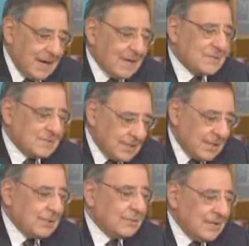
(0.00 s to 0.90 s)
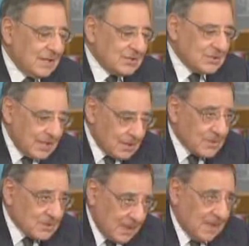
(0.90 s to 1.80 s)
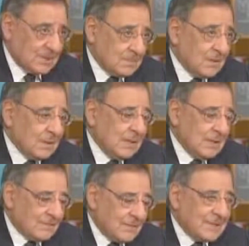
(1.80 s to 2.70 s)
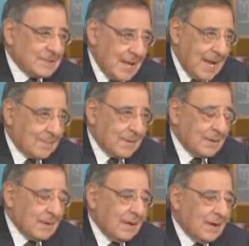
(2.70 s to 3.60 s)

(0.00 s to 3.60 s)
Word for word: But I have to tell you, it is irresponsible for it to happen.